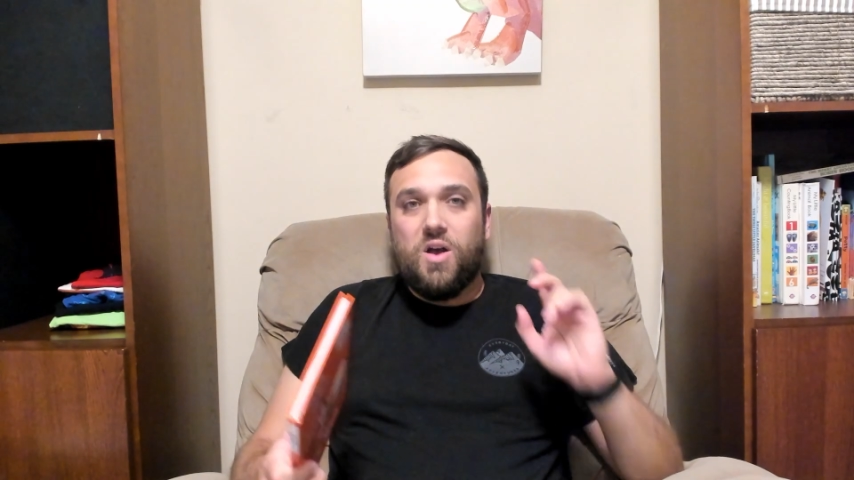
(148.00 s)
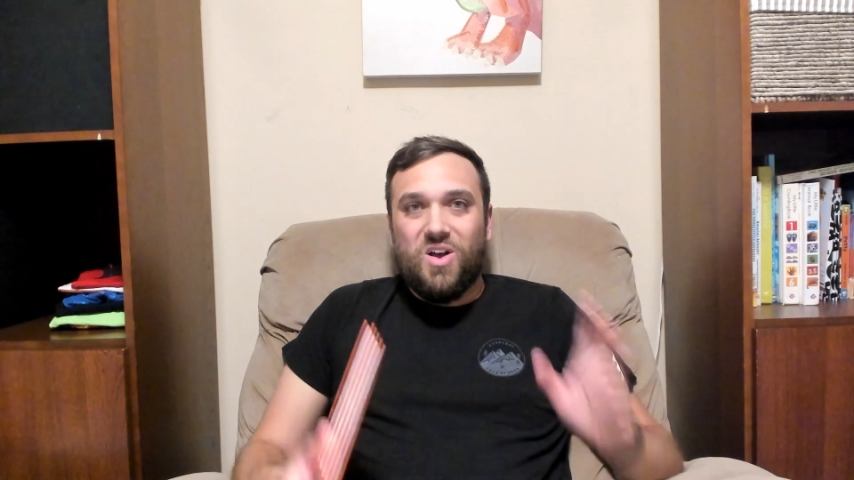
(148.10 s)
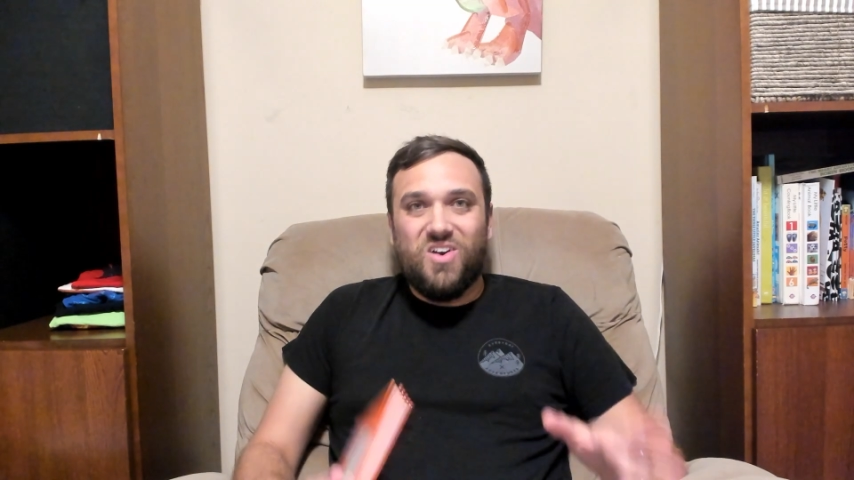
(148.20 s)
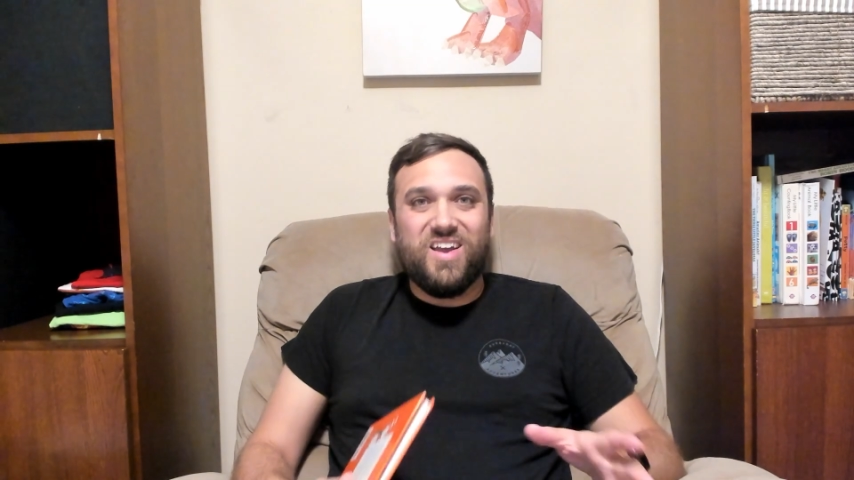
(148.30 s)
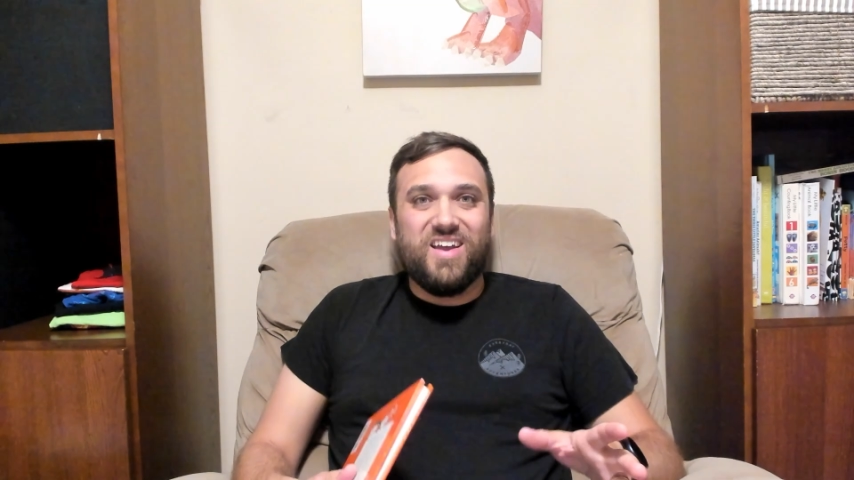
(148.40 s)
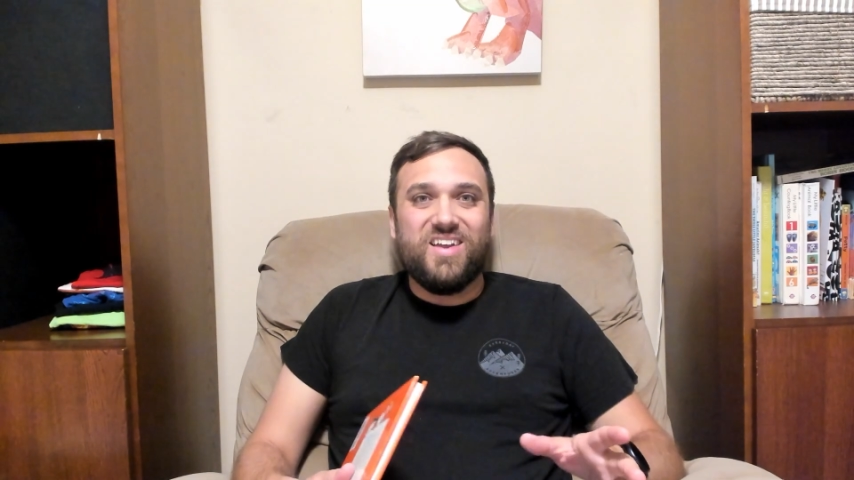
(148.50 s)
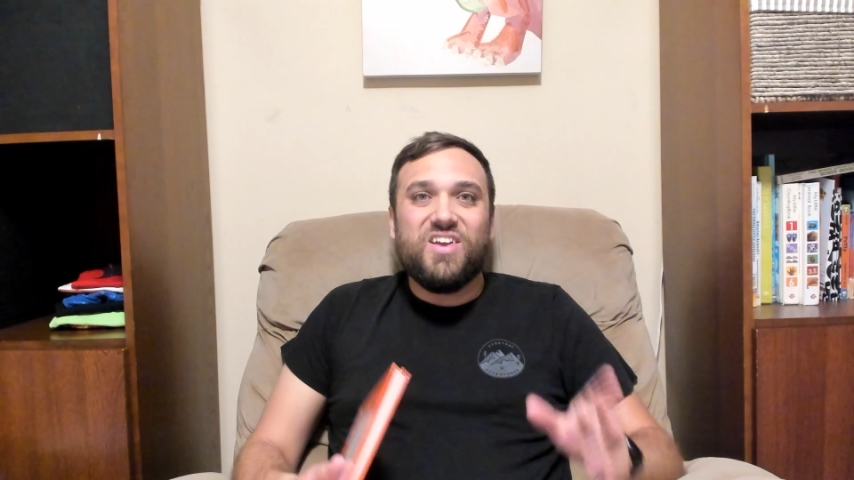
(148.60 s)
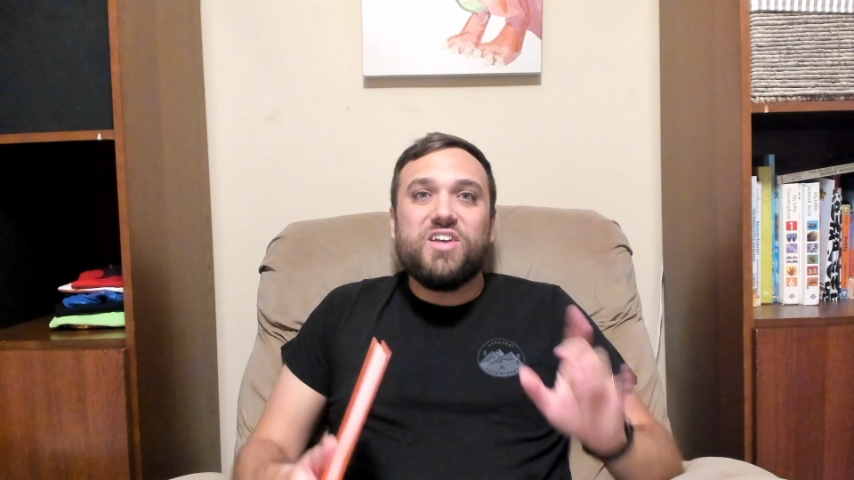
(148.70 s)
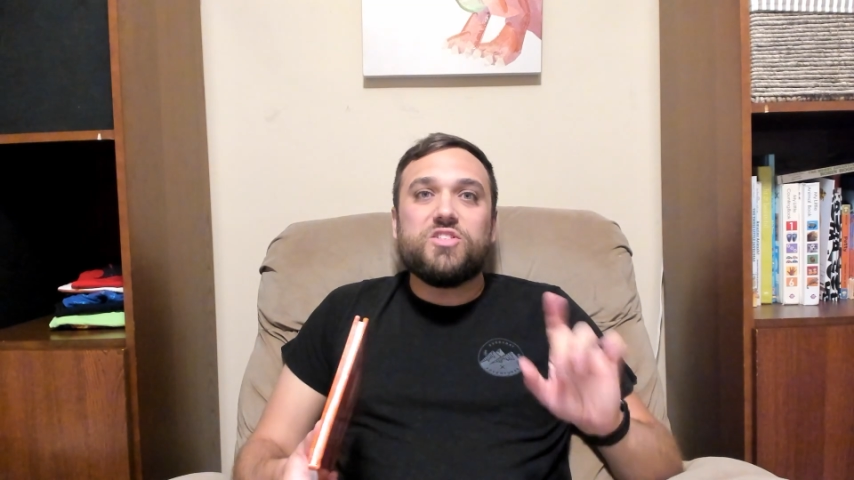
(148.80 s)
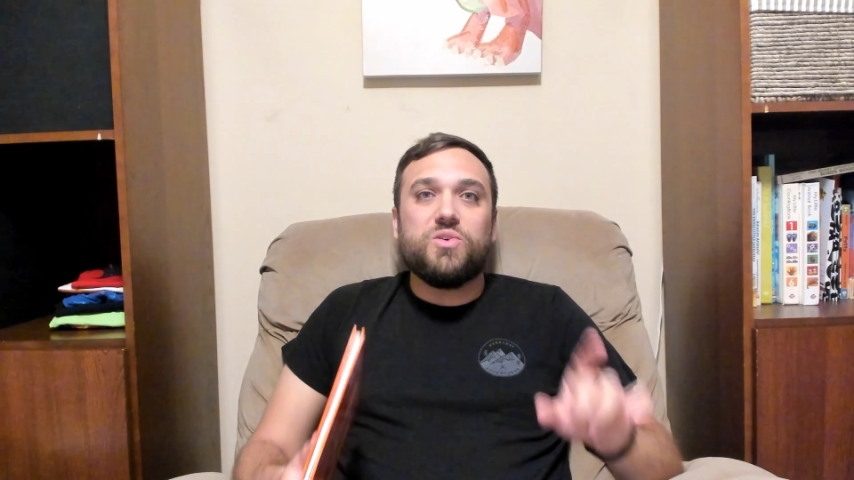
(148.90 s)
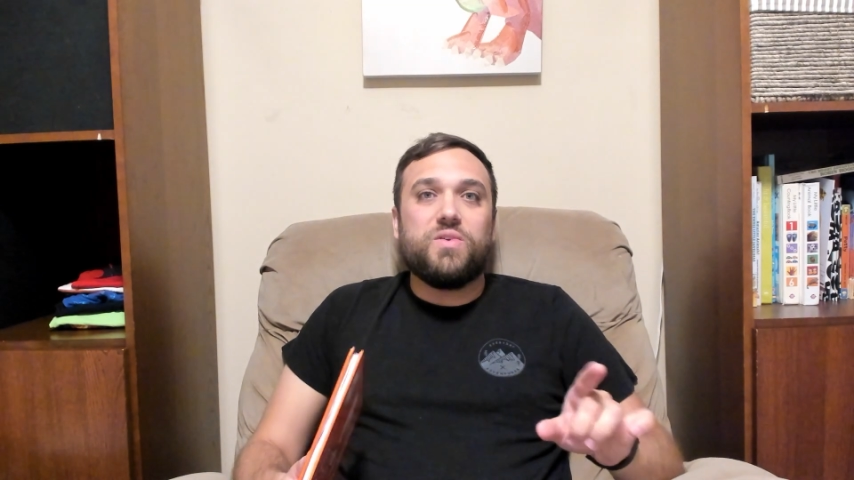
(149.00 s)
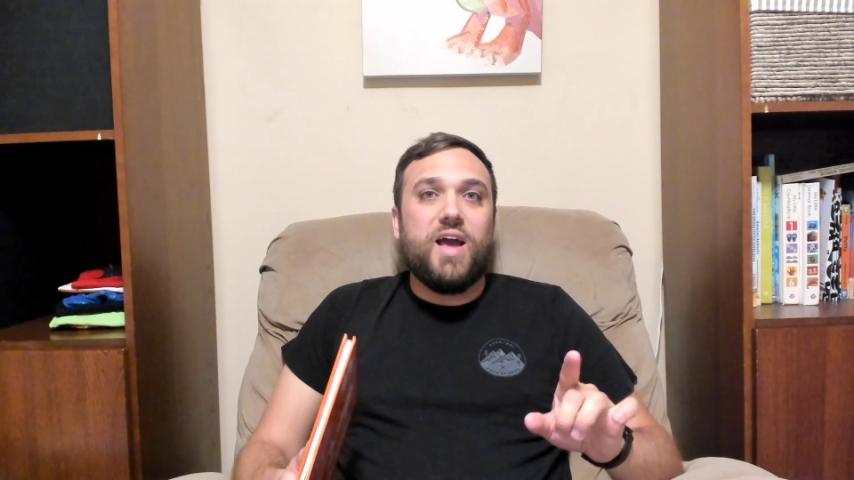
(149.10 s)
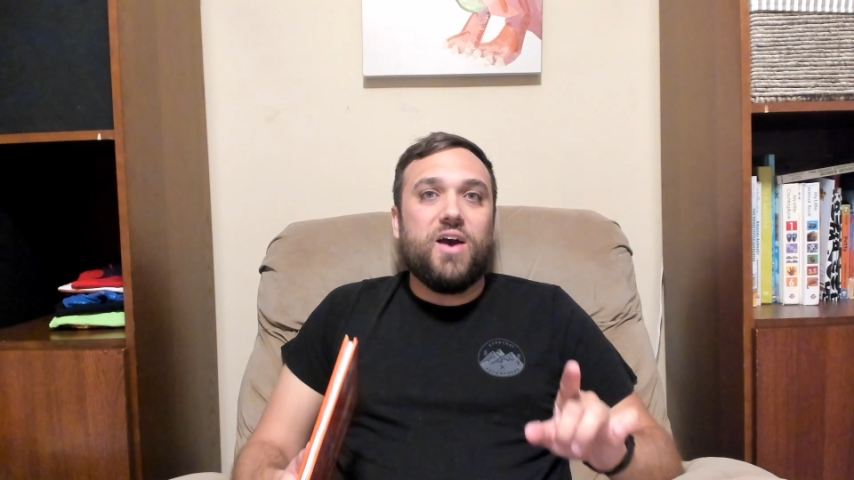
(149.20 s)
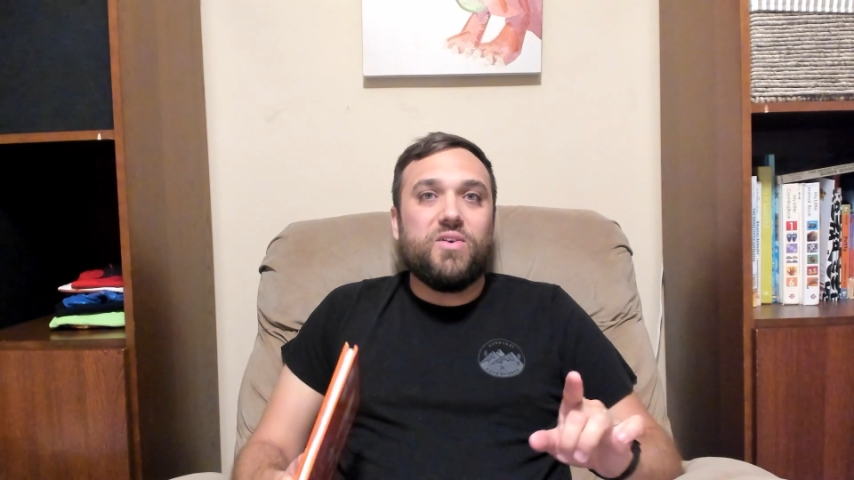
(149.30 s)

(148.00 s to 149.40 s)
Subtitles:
Okay, so now